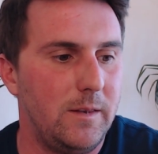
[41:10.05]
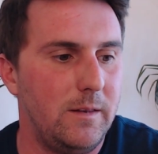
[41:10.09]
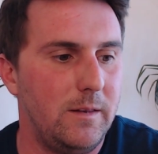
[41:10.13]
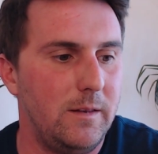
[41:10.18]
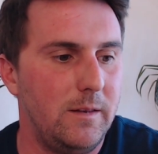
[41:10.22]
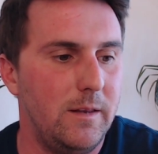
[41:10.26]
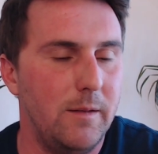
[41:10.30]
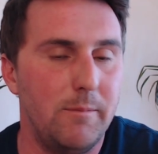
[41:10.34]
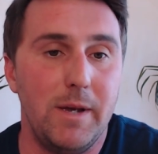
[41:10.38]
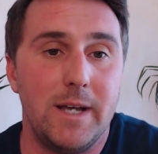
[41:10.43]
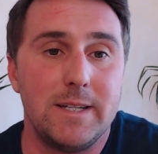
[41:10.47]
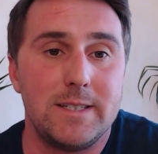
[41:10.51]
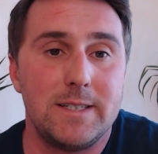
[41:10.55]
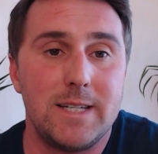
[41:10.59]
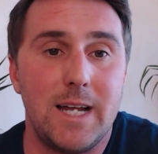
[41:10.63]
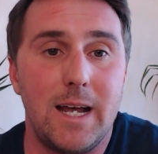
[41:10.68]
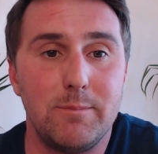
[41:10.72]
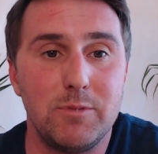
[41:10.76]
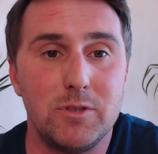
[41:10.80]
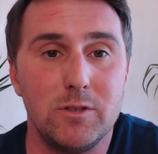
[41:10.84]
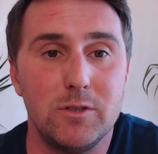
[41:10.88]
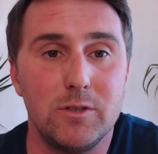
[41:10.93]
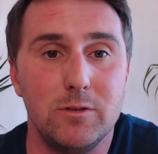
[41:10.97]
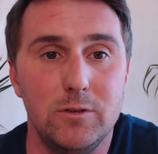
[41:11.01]
the best
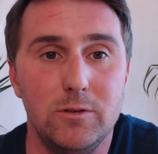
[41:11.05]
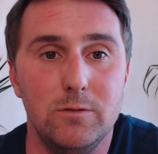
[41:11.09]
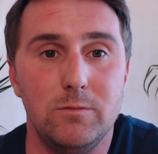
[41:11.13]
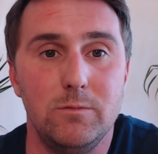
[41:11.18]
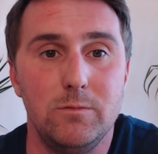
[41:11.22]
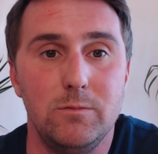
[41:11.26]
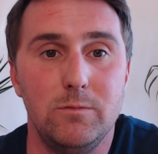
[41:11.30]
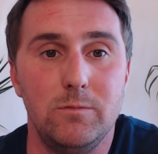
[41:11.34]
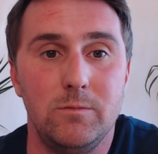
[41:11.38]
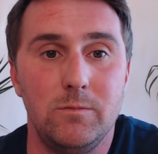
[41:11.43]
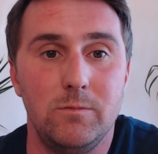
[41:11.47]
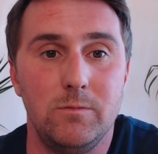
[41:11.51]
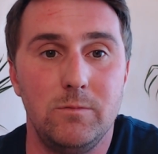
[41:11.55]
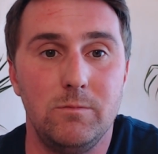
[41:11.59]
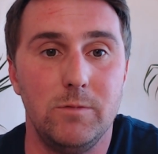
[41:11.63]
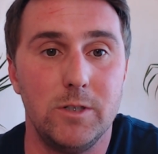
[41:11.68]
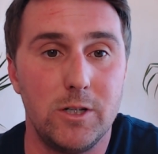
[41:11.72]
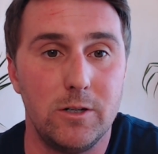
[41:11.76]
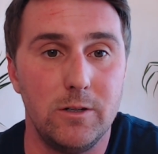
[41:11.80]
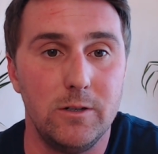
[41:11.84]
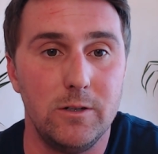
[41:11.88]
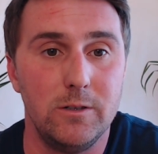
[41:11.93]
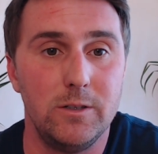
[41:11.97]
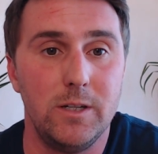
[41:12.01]
absolute
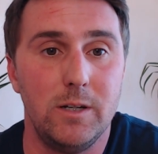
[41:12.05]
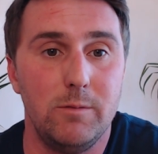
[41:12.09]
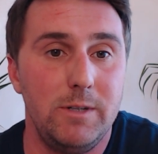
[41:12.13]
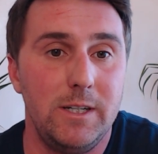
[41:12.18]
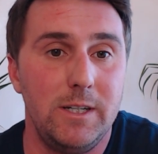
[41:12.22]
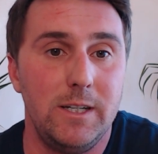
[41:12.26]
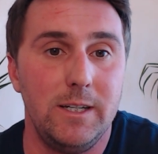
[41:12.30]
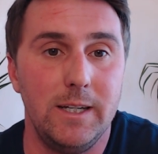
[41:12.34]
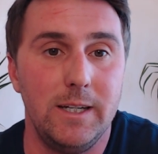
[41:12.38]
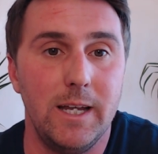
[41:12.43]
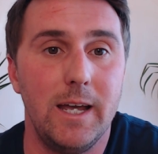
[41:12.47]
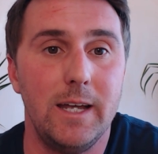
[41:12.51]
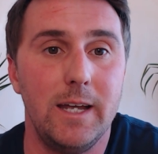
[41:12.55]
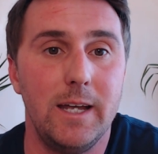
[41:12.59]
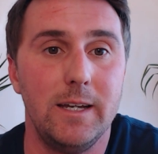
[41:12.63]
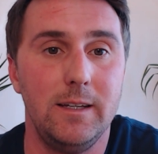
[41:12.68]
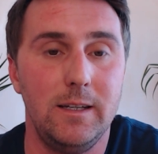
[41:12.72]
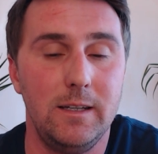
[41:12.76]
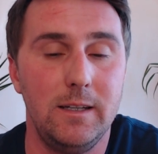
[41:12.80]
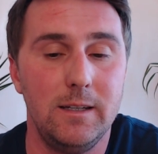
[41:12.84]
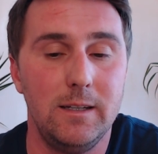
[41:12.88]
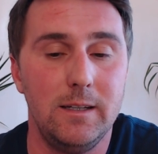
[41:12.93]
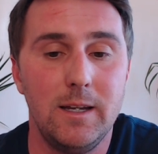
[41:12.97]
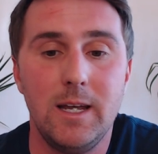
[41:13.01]
return that we can get.
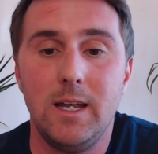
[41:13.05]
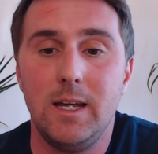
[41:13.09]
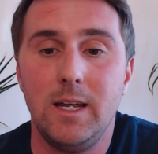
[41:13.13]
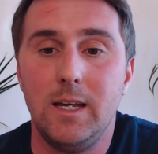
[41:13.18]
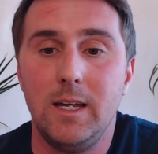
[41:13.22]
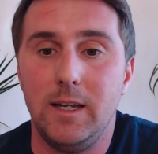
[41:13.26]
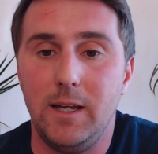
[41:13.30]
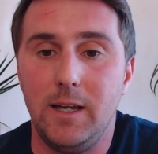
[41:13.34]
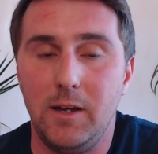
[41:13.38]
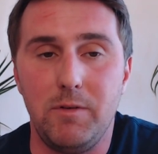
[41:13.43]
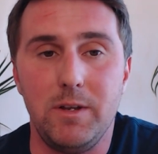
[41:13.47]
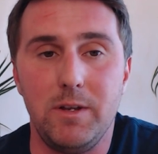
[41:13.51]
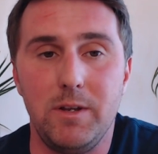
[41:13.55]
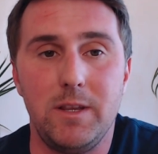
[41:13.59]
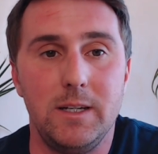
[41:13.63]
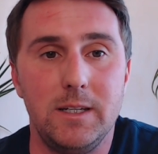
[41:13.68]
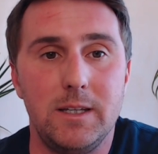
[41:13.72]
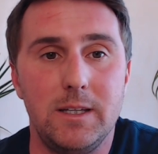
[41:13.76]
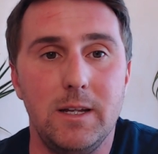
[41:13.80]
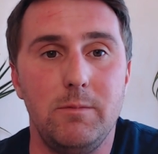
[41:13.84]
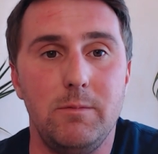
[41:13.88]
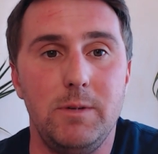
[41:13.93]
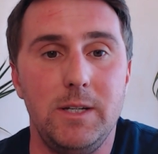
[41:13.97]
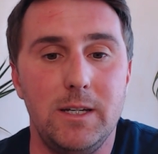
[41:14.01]
And if we
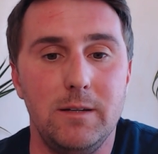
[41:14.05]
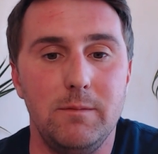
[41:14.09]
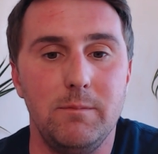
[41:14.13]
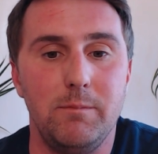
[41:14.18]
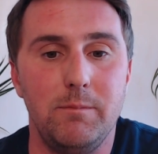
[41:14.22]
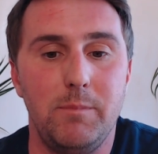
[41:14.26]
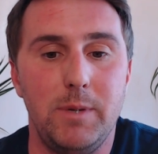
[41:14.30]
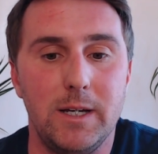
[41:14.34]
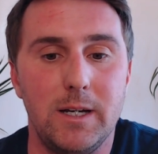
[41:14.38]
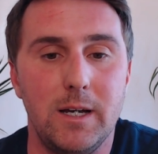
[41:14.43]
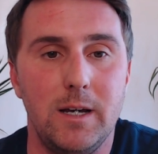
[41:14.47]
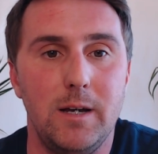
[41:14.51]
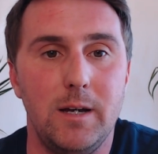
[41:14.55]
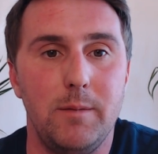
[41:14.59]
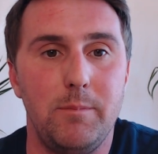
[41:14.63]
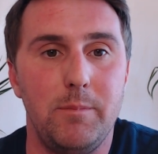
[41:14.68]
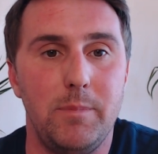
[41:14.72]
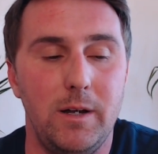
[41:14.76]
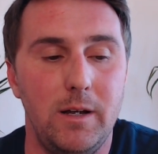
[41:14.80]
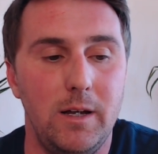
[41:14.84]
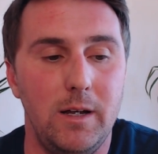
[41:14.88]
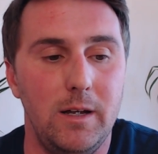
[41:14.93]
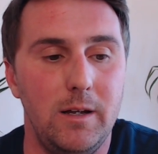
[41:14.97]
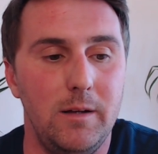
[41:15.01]
think that we can pick up,